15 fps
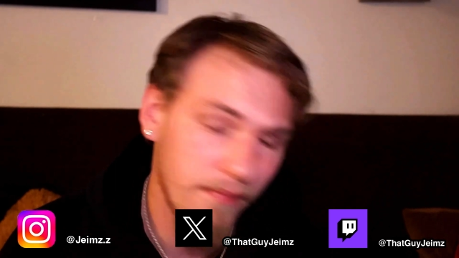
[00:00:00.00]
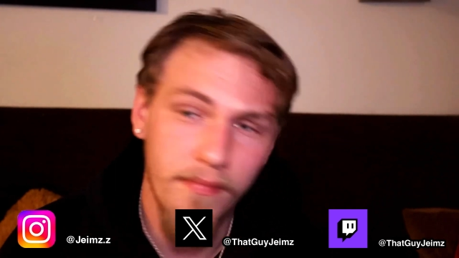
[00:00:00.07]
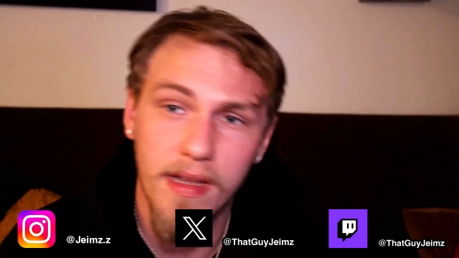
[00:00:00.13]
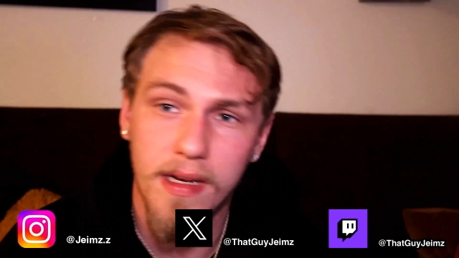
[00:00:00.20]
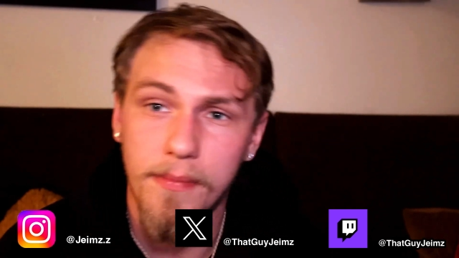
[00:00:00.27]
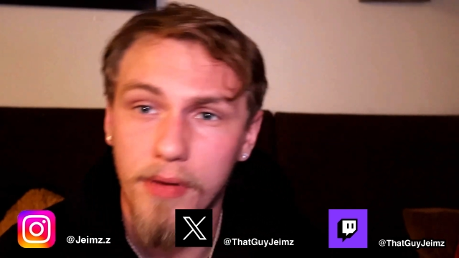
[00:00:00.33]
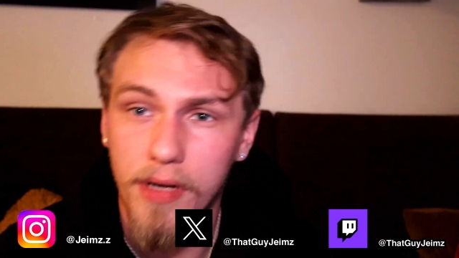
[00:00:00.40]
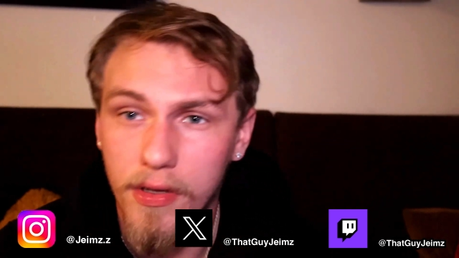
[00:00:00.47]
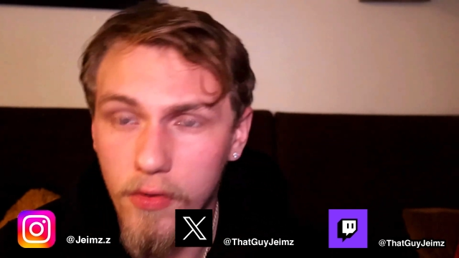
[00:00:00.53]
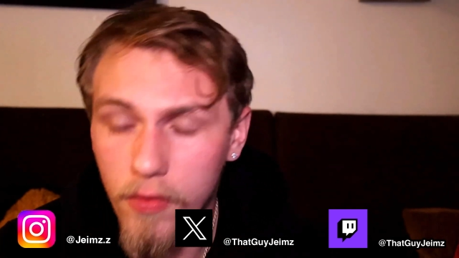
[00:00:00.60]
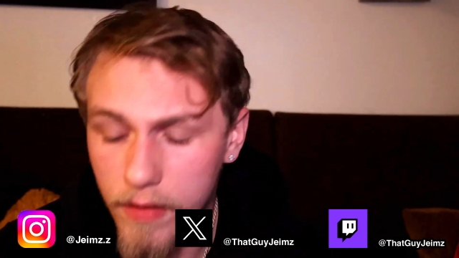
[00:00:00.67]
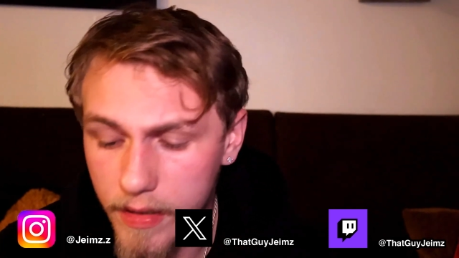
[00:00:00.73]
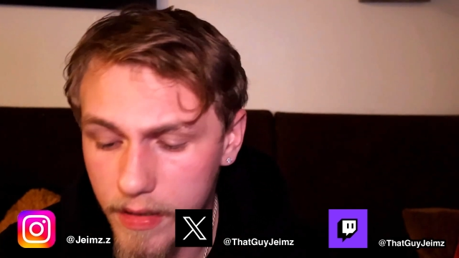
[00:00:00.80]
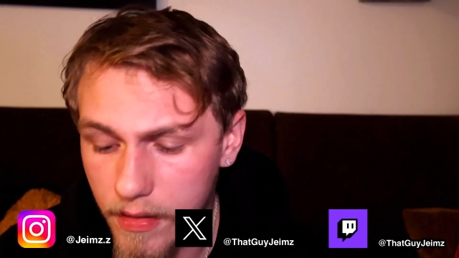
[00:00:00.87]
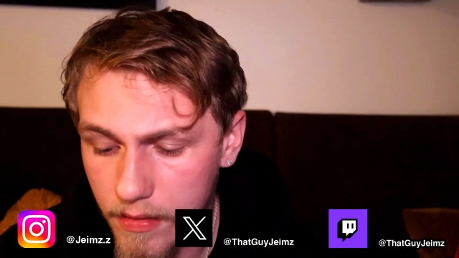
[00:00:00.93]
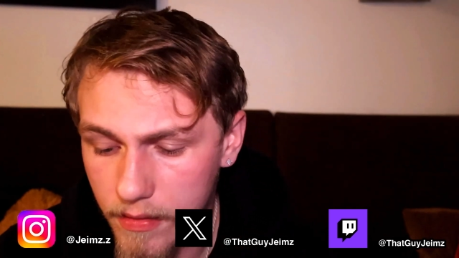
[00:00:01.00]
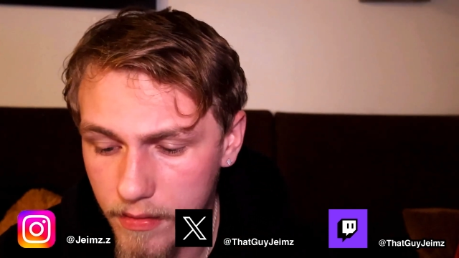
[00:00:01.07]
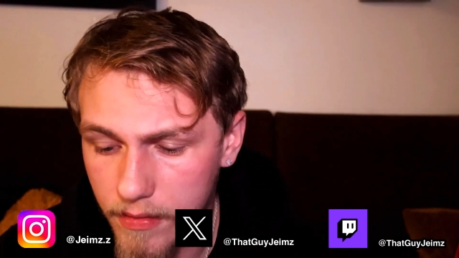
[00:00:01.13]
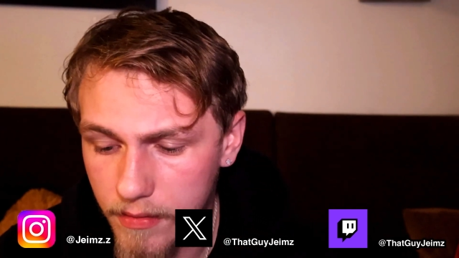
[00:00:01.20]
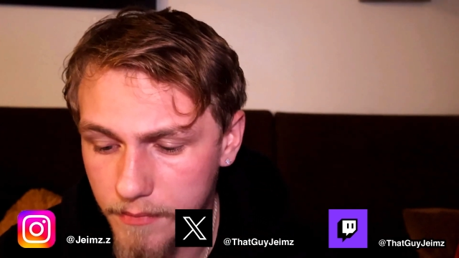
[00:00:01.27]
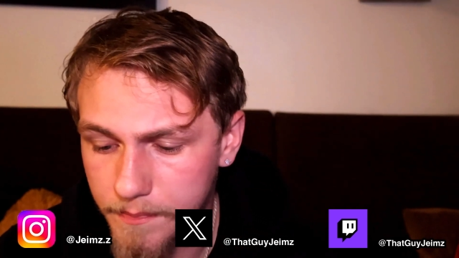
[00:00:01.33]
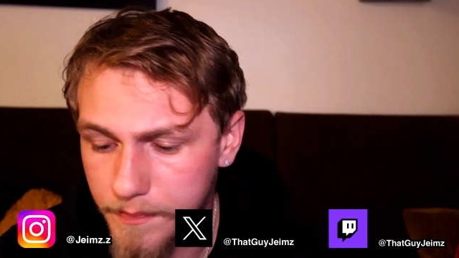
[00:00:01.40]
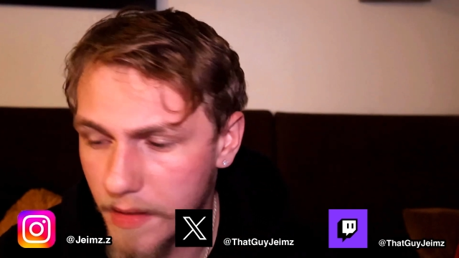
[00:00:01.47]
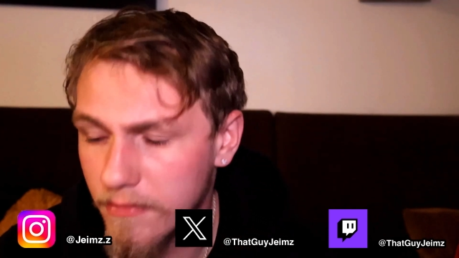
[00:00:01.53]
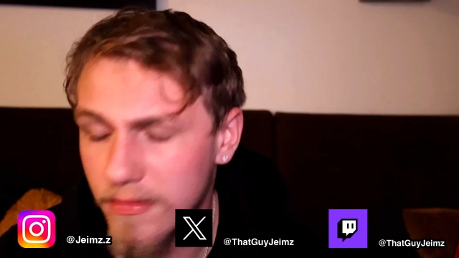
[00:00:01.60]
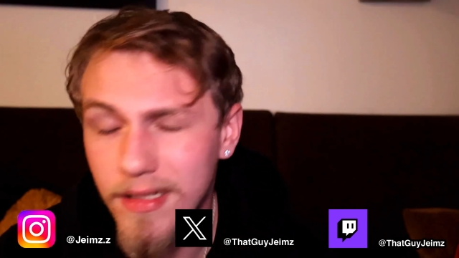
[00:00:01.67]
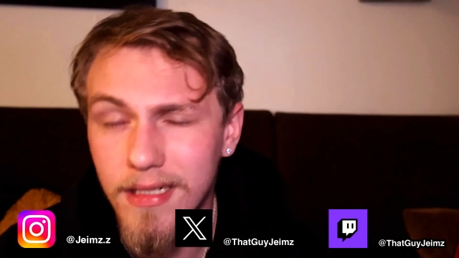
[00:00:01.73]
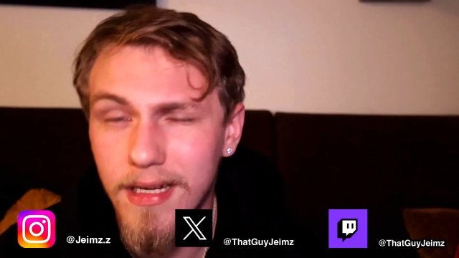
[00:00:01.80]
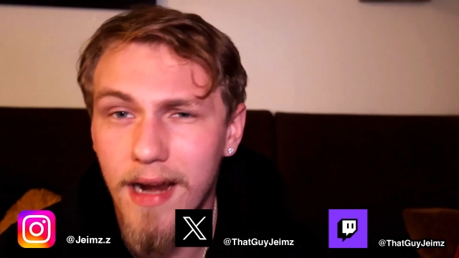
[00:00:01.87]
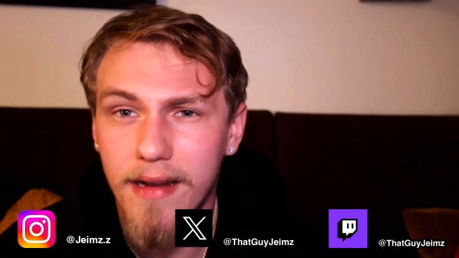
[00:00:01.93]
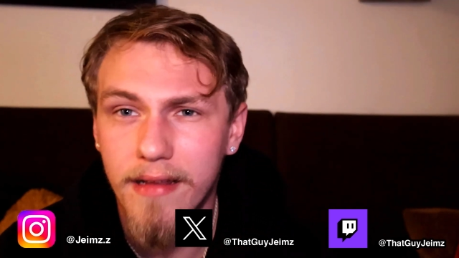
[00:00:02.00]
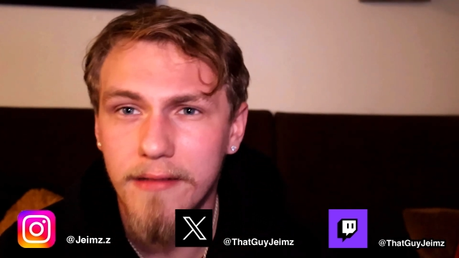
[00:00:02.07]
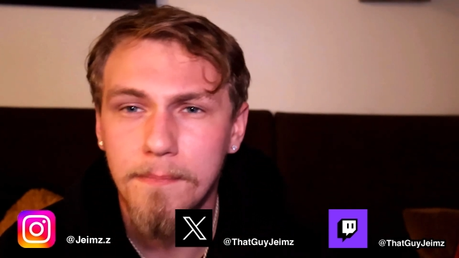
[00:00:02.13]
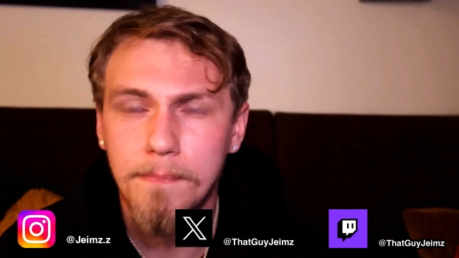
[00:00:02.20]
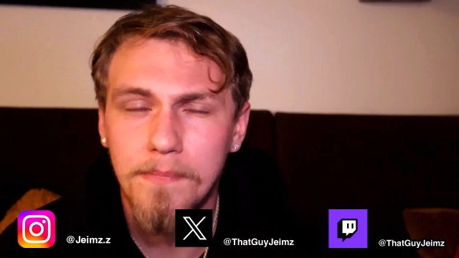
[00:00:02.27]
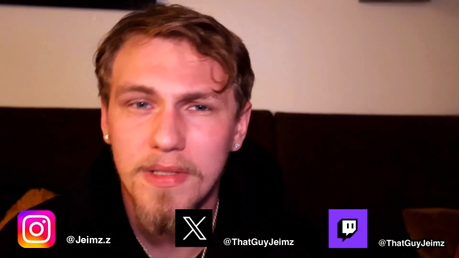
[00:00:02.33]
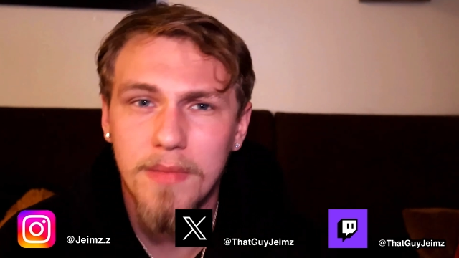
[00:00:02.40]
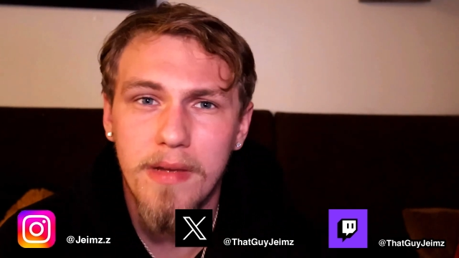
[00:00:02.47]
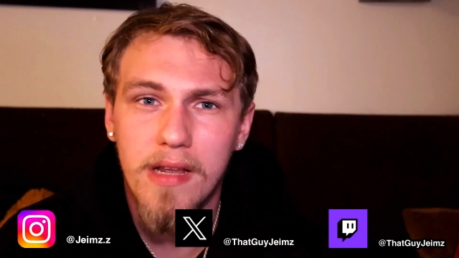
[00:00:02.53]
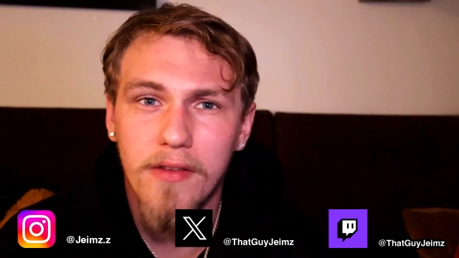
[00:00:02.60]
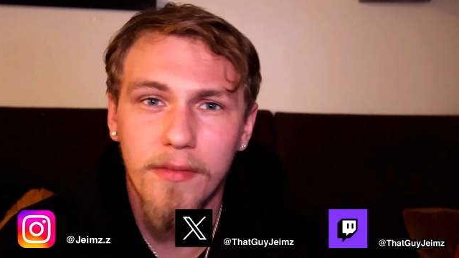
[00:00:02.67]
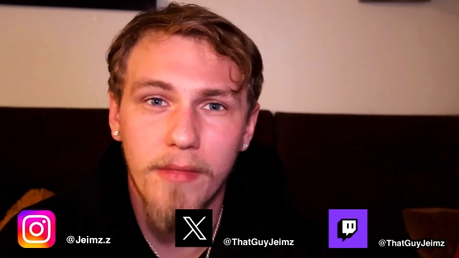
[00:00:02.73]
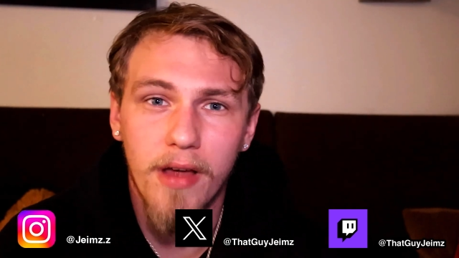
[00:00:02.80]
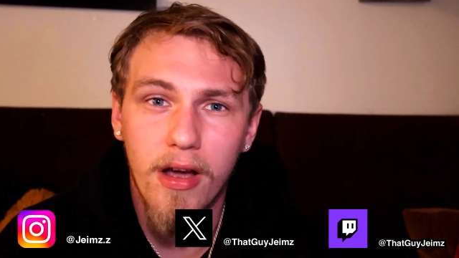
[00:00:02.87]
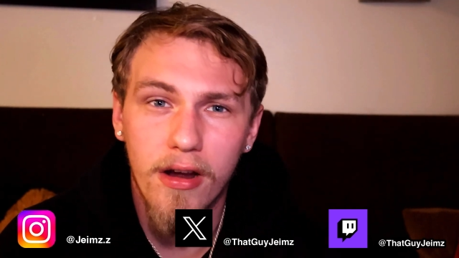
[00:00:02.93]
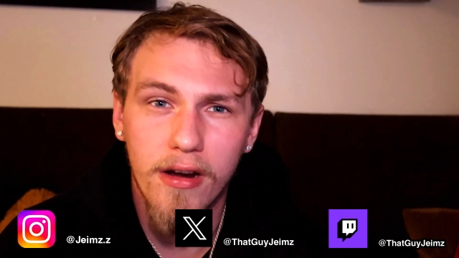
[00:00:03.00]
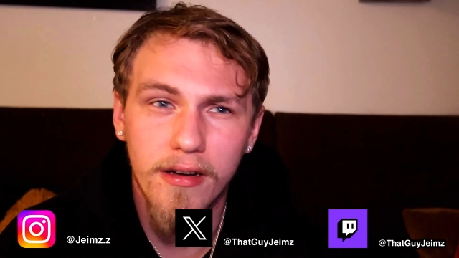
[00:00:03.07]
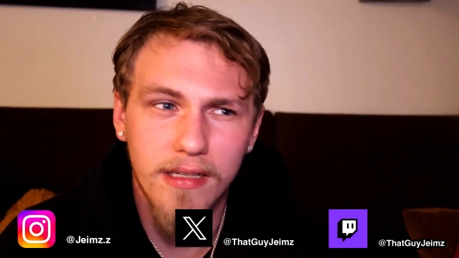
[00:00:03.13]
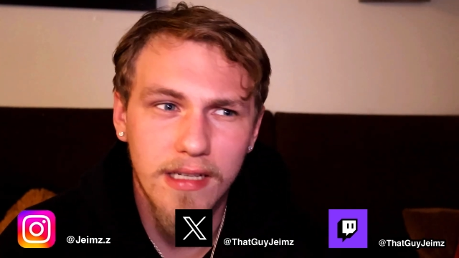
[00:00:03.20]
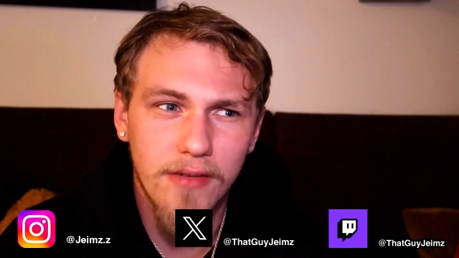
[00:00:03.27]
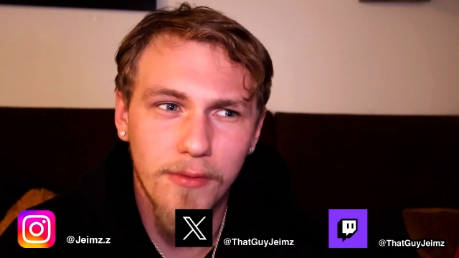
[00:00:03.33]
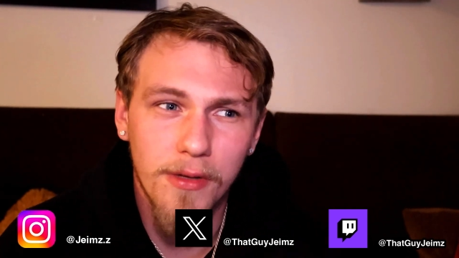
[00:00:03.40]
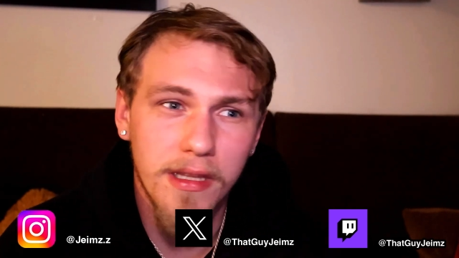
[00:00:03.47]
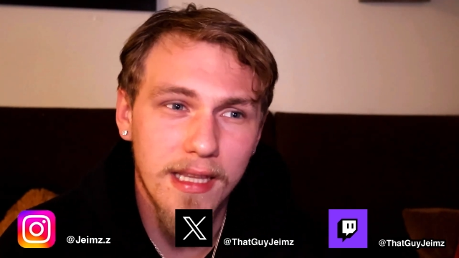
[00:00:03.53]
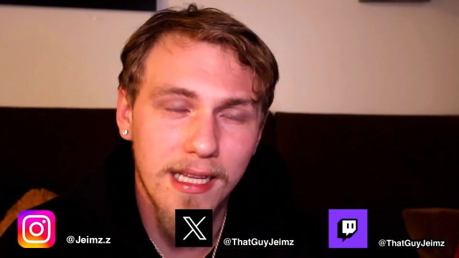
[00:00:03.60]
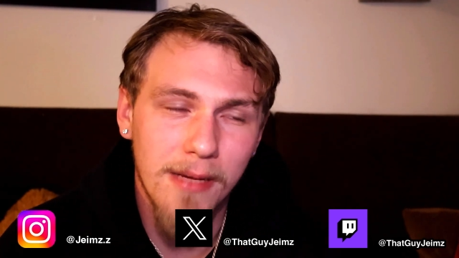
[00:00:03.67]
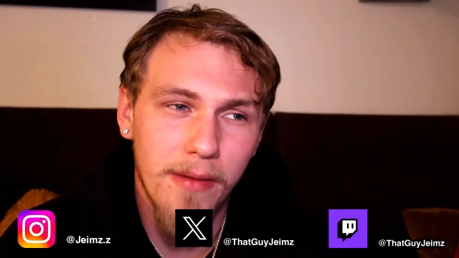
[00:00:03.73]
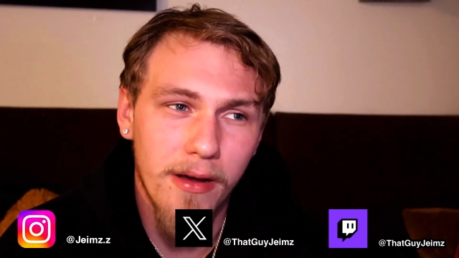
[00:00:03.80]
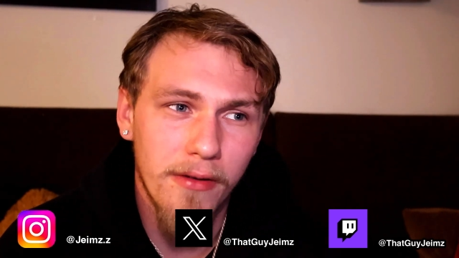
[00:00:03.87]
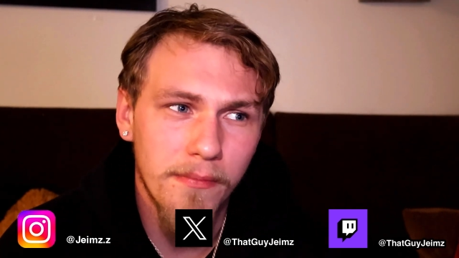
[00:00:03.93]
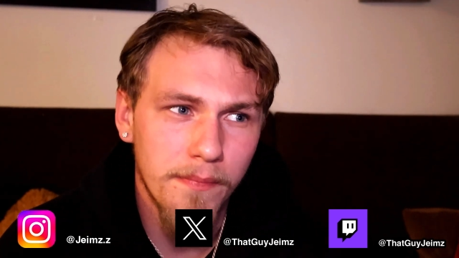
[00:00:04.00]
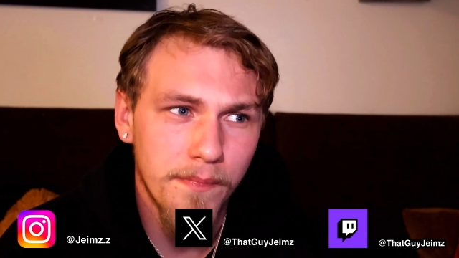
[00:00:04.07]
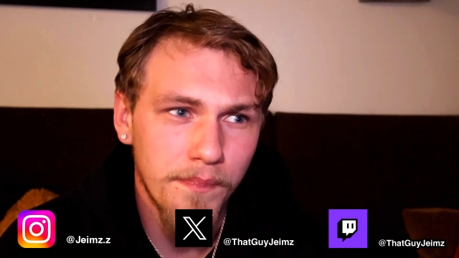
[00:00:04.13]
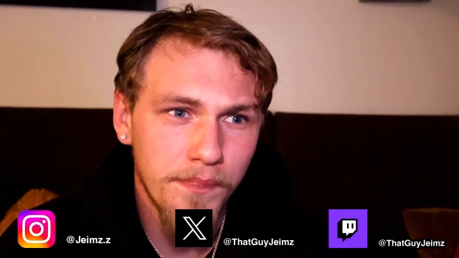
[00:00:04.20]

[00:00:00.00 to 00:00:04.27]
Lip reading: Made it pretty quick. I'm just kind of speaking from the heart. Didn't really think about